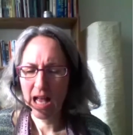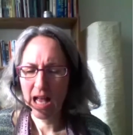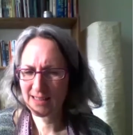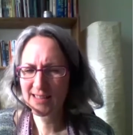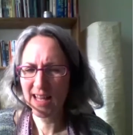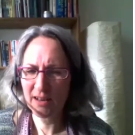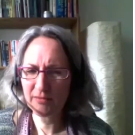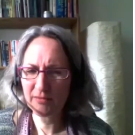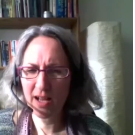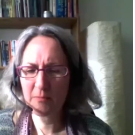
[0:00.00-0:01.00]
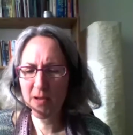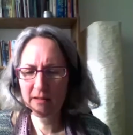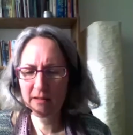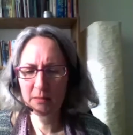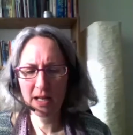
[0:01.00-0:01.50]
And Sarah and
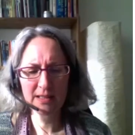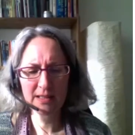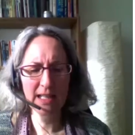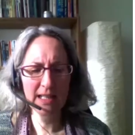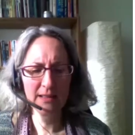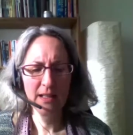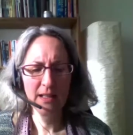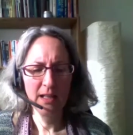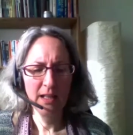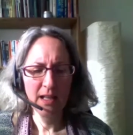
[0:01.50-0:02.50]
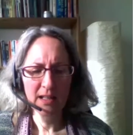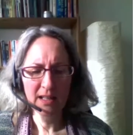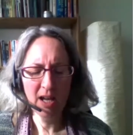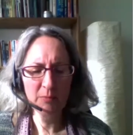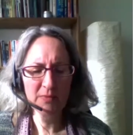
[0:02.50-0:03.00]
Mary Magdalene
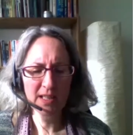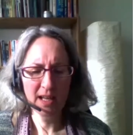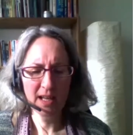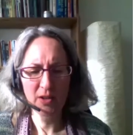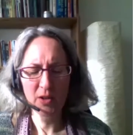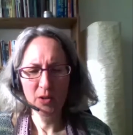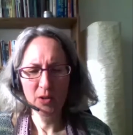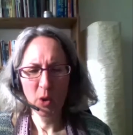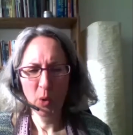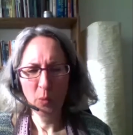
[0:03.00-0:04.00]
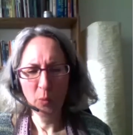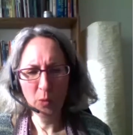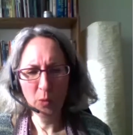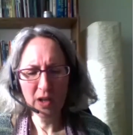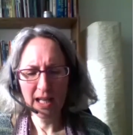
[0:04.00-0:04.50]
come together,
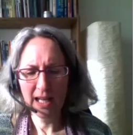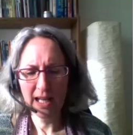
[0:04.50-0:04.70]
walking